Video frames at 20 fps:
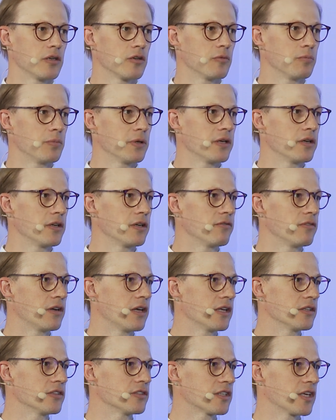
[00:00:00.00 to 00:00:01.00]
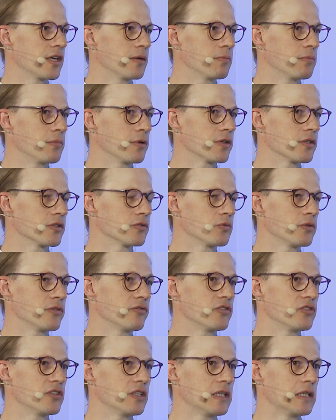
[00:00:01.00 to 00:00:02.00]
competitive landscape, because
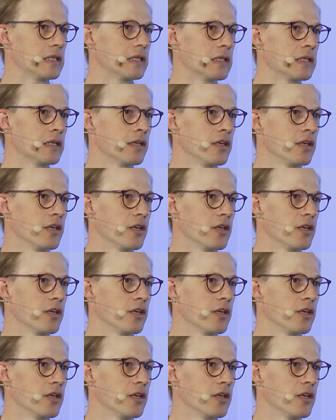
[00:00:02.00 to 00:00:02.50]
we've seen